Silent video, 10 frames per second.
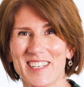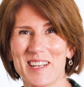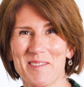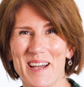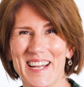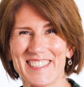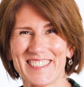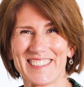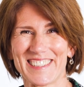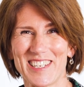any
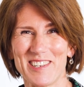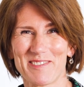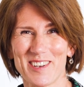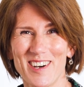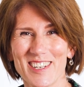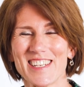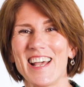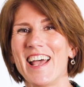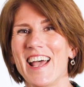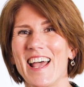questions that you've got.
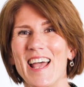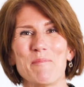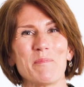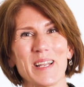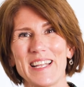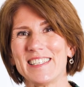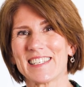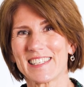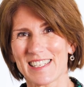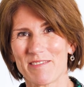Please,
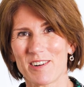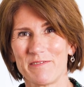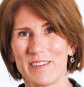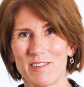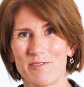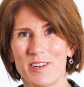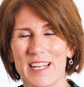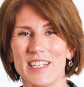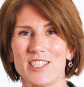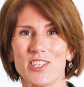as ever, feel
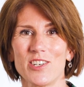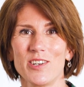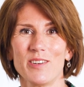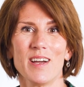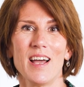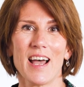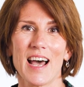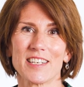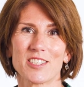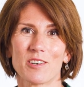free to
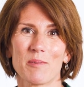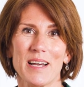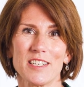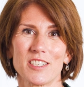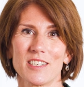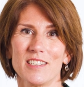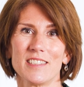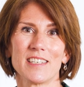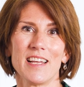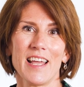ask your
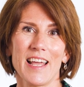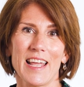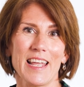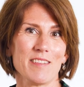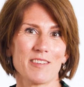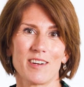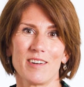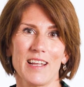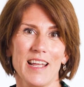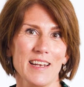questions
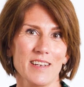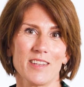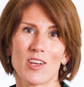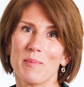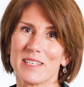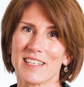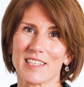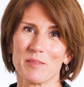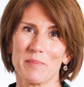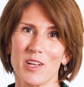either in the comment
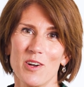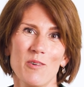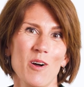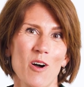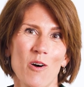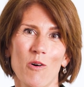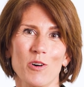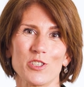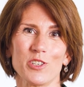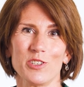section below
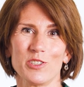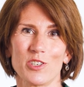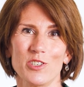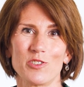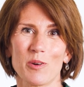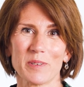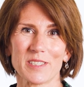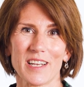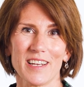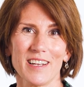or to drop
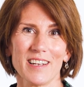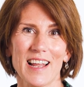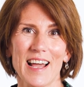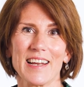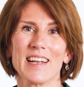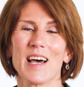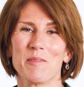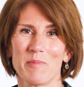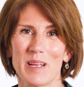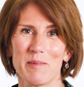us a line,
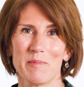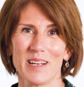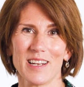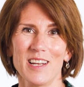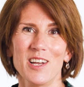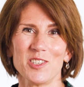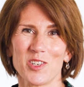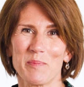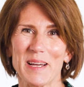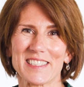and we will
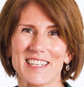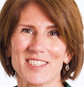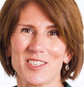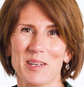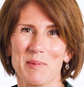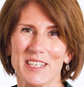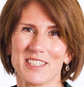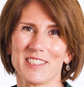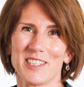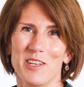do our best to answer any
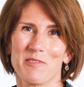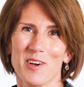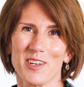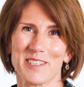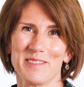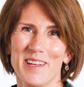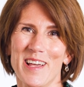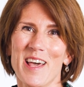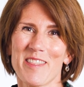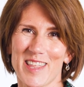questions that you've got.
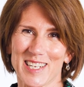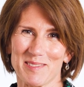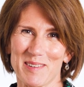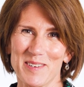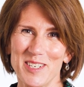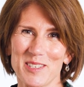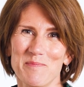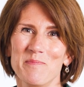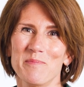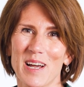Thanks very much.
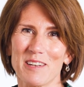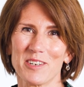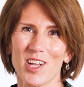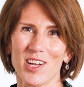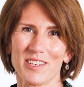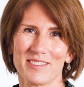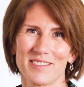Bye for now.